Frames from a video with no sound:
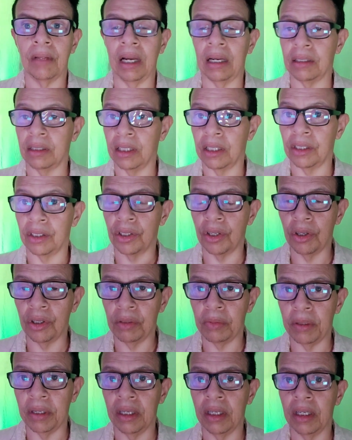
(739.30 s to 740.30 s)
I say,
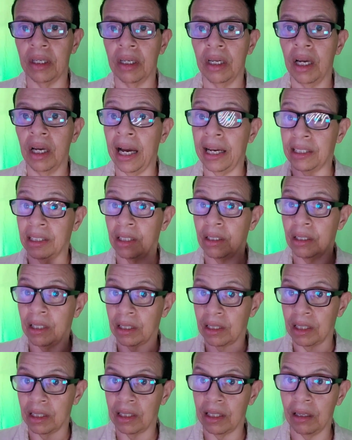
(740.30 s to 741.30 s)
excuse me. I said,
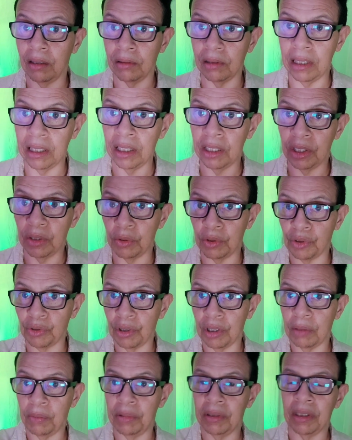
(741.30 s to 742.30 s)
like this old lady, she was
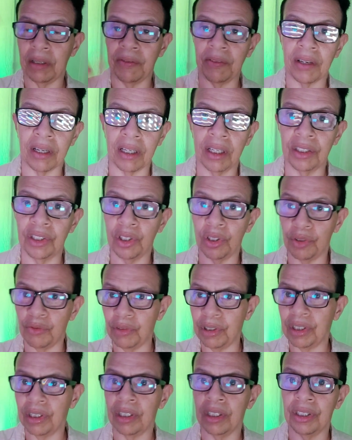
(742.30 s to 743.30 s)
trying to put something, she couldn't
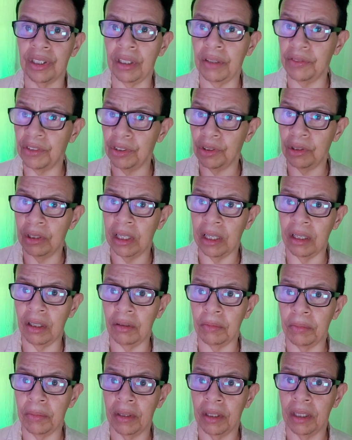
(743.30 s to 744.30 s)
reach to the shelf. Did you need
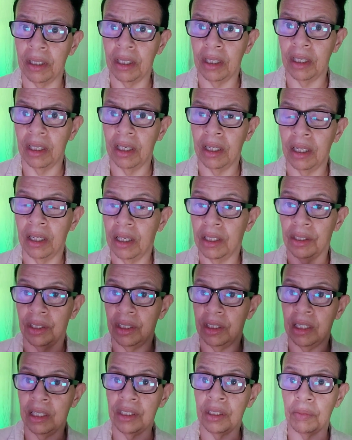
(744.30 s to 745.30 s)
help?
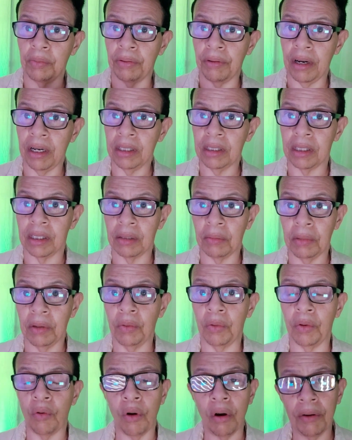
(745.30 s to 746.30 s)
She's surprised that
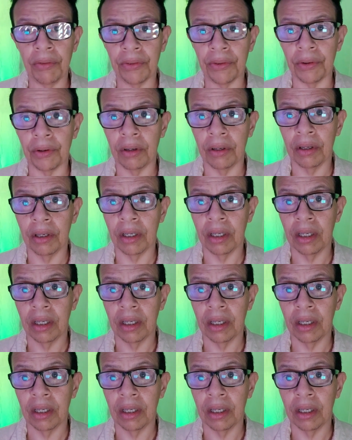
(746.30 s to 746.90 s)
somebody would offer.